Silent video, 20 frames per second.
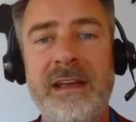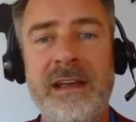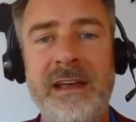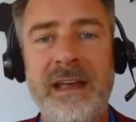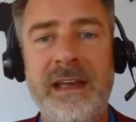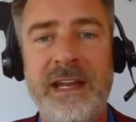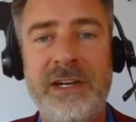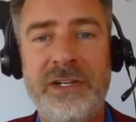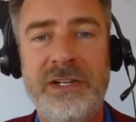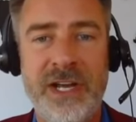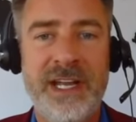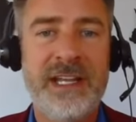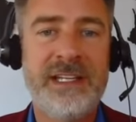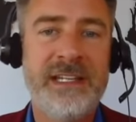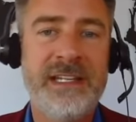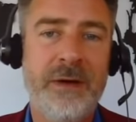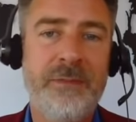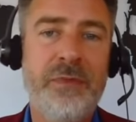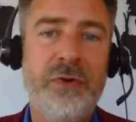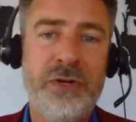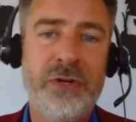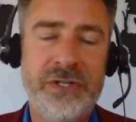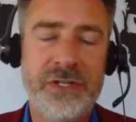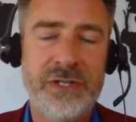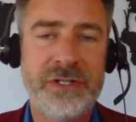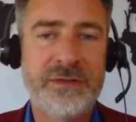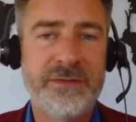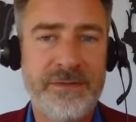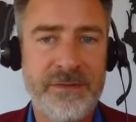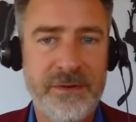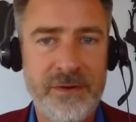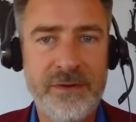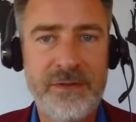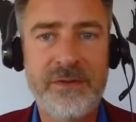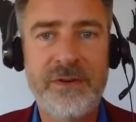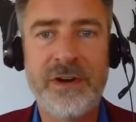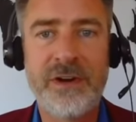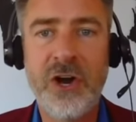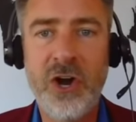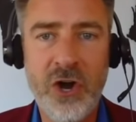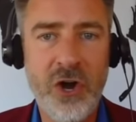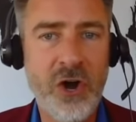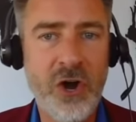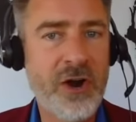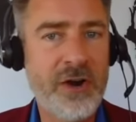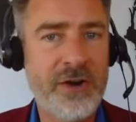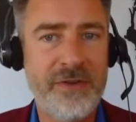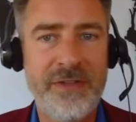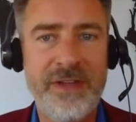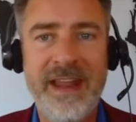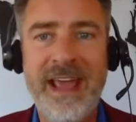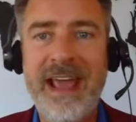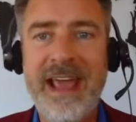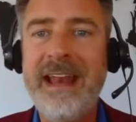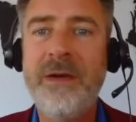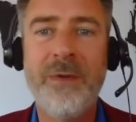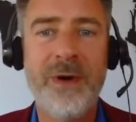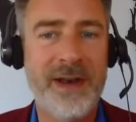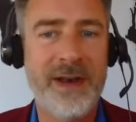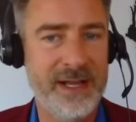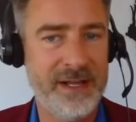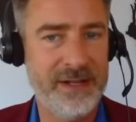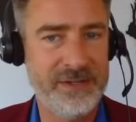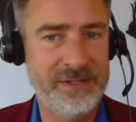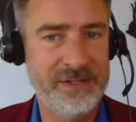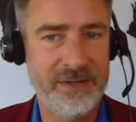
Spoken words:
And China's now pushed this further and harder than anyone else.